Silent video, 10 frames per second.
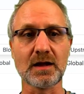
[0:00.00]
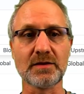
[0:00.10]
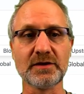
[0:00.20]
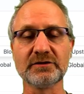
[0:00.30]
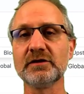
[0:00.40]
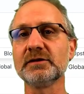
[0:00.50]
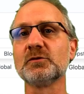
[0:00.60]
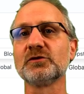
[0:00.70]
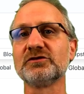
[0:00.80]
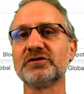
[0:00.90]
there's nothing more
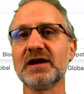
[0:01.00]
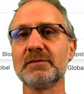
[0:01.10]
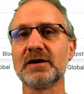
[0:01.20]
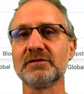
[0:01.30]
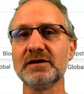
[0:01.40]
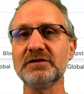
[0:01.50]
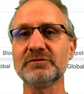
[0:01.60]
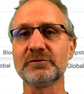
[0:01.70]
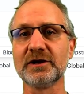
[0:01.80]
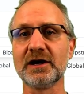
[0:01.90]
to say about this
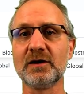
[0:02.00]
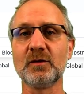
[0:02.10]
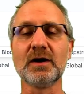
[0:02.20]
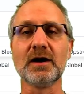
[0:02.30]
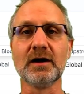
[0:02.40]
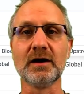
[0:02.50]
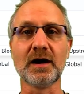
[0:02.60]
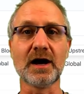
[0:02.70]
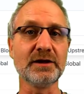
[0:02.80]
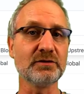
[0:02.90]
for now.
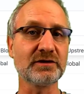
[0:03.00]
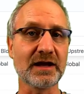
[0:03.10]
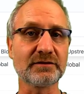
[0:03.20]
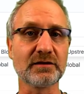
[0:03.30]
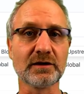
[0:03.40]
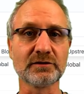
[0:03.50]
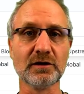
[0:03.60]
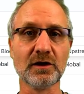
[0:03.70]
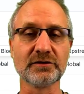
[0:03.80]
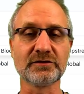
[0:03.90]
I use Adguard a
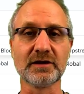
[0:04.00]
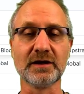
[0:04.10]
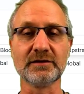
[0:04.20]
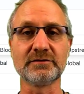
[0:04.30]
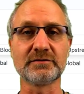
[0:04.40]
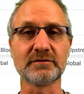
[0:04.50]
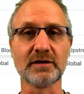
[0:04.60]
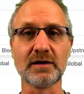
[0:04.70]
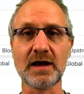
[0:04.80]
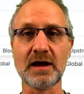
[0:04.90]
lot. It
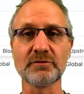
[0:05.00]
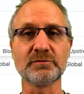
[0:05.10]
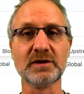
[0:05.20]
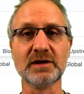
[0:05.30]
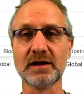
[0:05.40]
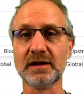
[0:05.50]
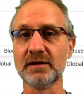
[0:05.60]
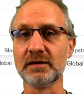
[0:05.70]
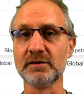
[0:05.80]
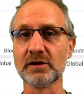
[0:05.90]
helps me
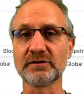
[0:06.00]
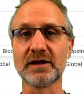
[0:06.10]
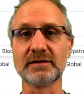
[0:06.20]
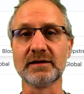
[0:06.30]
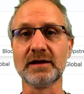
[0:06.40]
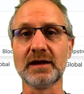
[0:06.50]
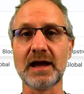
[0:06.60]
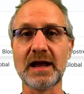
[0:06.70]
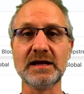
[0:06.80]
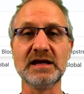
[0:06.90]
in not getting
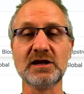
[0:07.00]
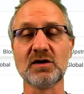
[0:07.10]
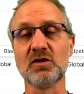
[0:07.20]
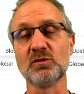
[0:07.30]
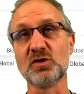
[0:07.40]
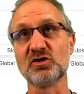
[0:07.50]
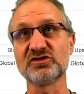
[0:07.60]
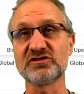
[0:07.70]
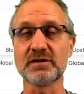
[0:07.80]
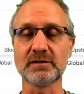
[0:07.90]

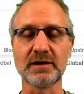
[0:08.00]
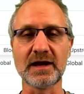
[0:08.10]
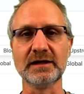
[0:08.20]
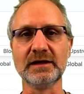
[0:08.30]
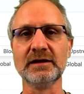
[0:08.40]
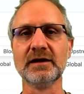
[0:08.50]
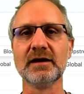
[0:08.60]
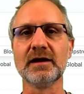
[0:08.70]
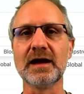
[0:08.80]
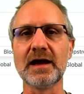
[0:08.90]
almost any
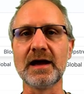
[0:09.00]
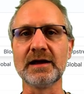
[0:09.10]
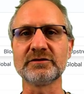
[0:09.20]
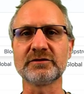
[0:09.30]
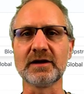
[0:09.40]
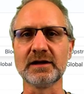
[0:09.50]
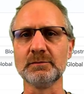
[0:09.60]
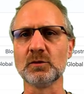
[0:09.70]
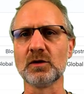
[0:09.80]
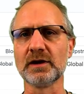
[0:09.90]
ads
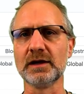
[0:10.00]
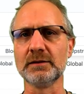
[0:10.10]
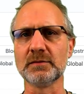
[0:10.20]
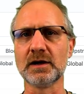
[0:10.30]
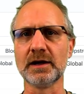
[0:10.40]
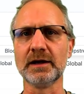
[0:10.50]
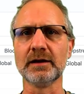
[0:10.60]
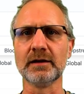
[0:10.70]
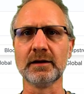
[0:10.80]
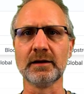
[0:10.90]
anymore in
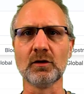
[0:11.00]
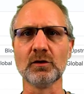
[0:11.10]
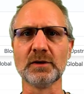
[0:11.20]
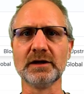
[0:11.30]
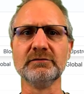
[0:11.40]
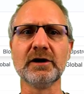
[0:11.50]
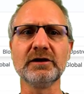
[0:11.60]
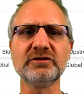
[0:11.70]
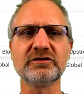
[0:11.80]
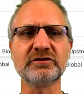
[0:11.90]
my on my
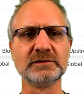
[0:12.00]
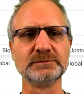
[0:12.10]
devices.